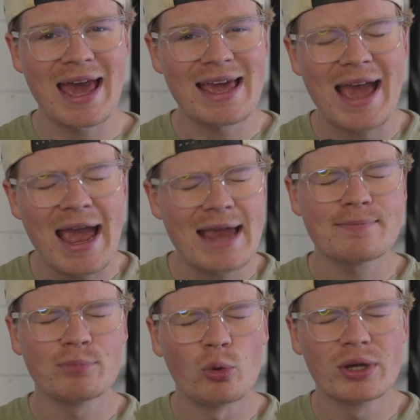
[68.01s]
a
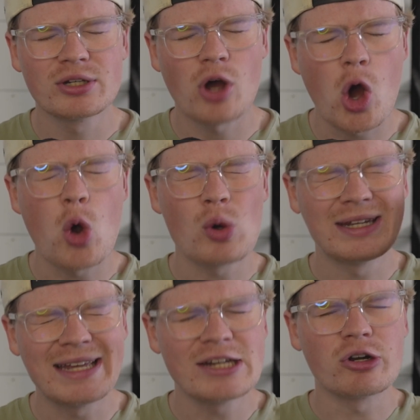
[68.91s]
8.0
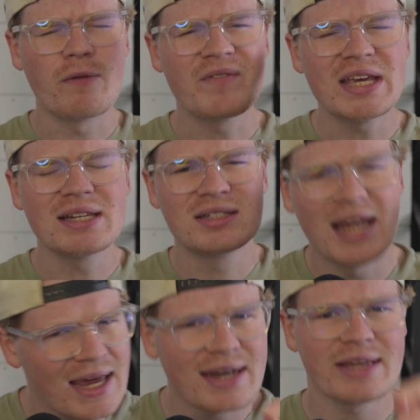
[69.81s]
liter
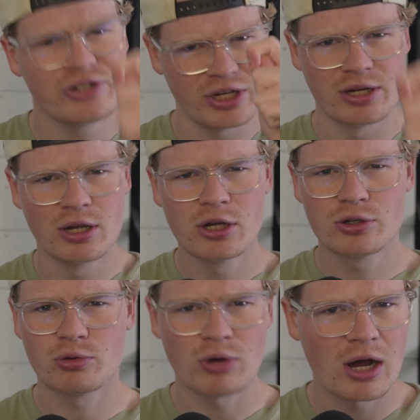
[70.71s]
V10 engine
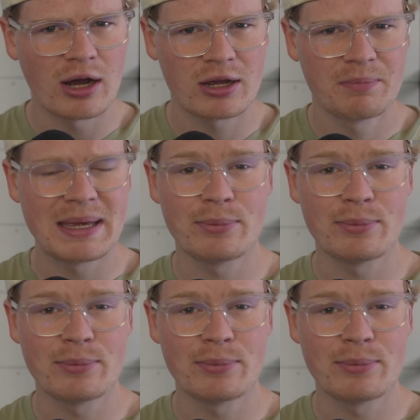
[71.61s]
to rock people's